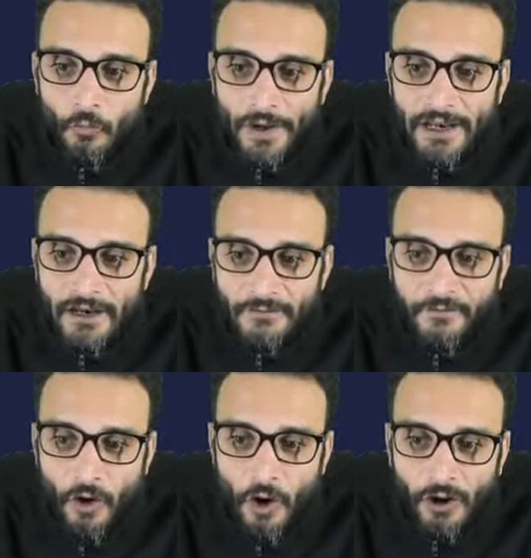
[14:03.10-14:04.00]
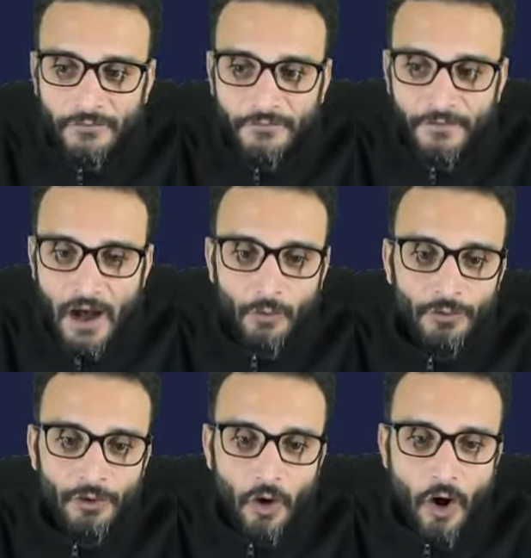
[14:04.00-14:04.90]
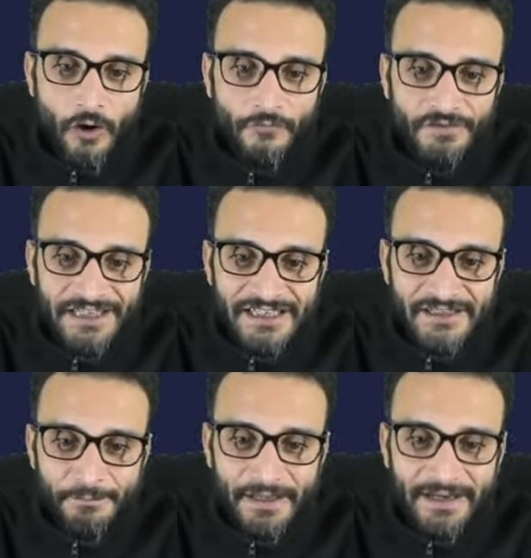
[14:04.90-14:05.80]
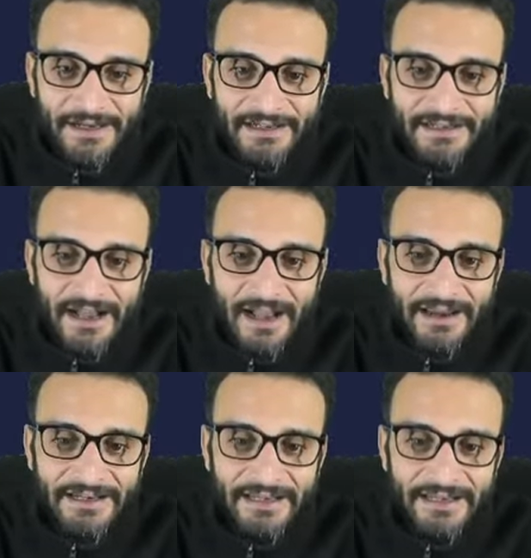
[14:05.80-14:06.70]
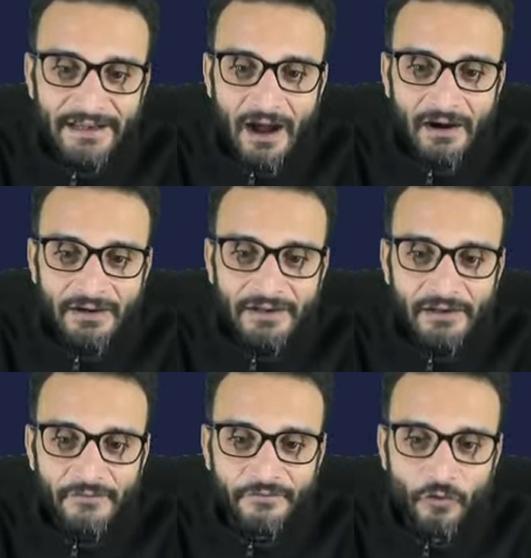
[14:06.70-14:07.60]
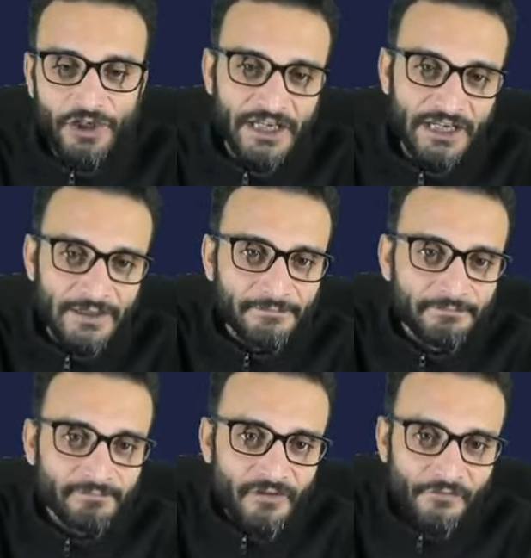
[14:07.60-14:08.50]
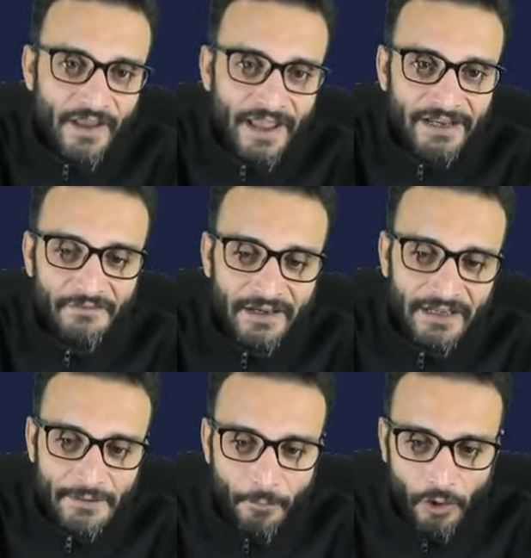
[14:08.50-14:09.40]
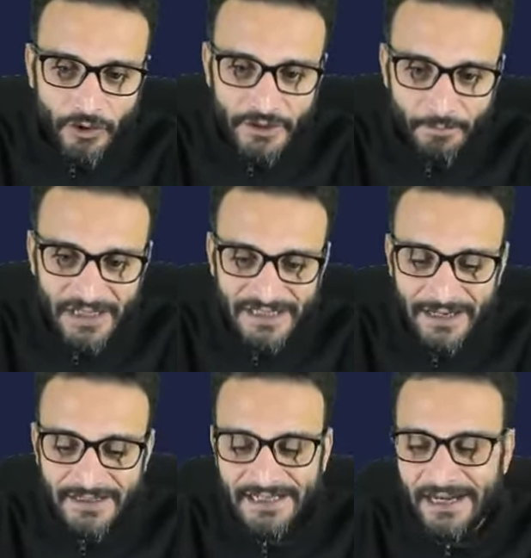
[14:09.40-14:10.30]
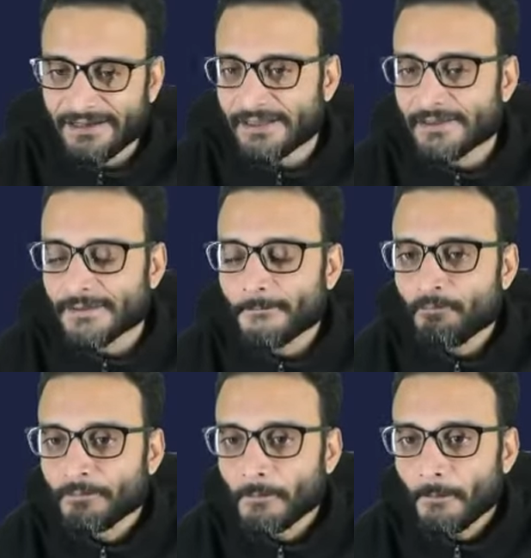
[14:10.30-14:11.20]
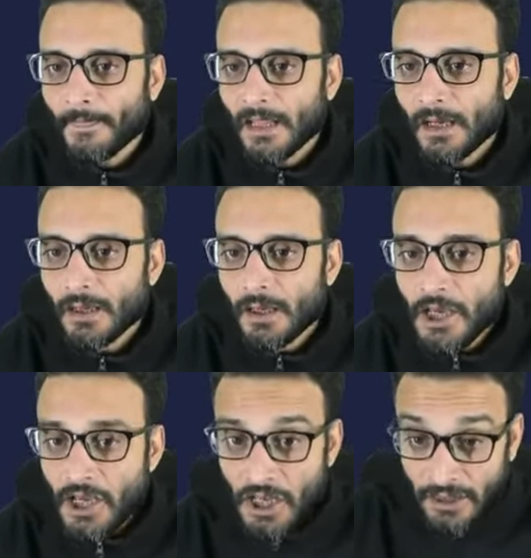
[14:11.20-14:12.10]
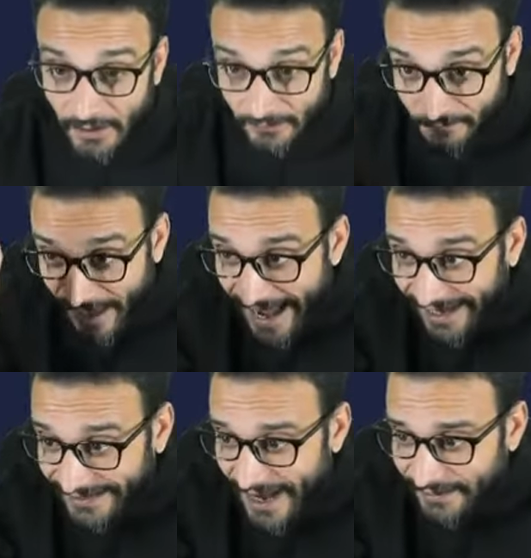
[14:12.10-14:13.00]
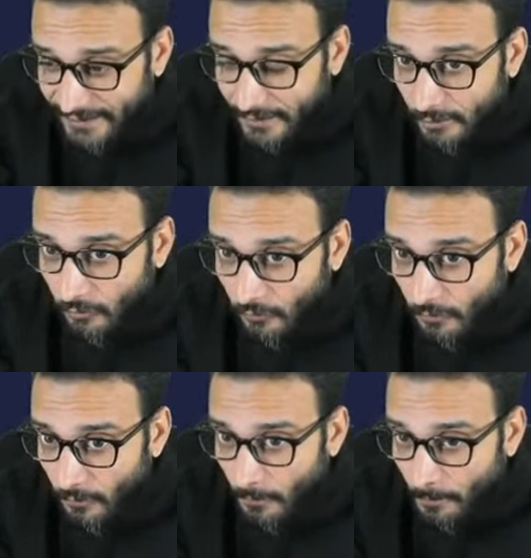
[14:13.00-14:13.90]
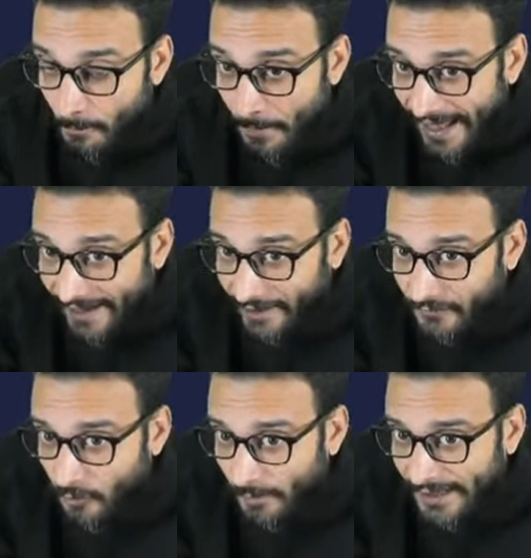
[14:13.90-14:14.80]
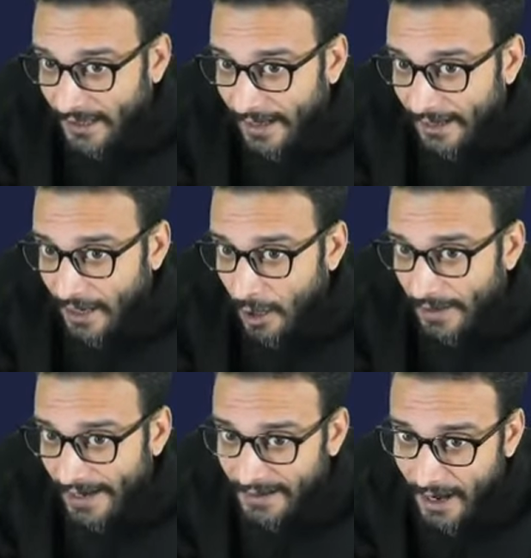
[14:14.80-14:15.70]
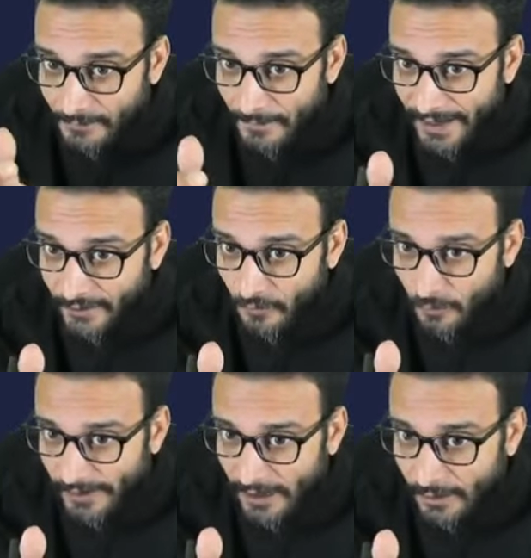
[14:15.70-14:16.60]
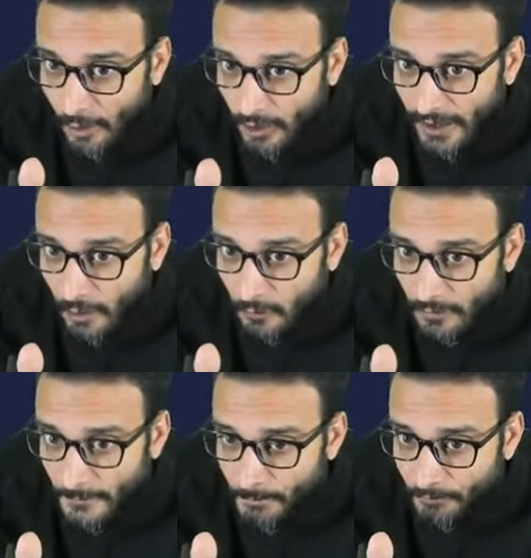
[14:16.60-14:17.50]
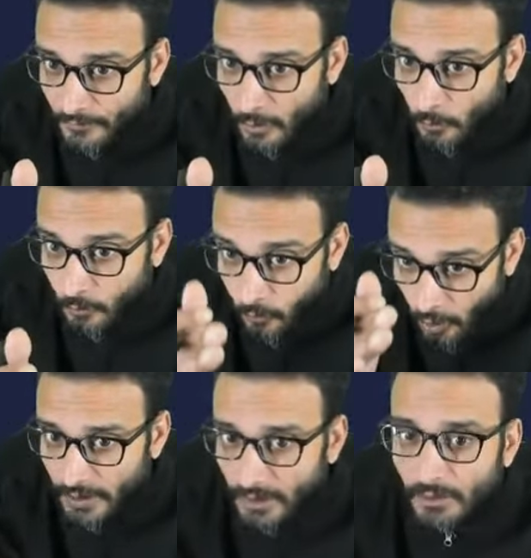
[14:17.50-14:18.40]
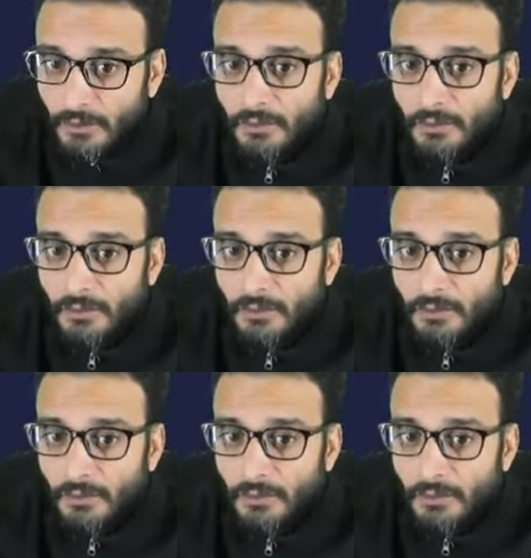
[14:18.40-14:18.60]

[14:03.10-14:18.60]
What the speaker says: will fall foul of the spirit guiding Article 14. Very, very important. Please understand this. The fact that married women are allowed and unmarried women are not allowed would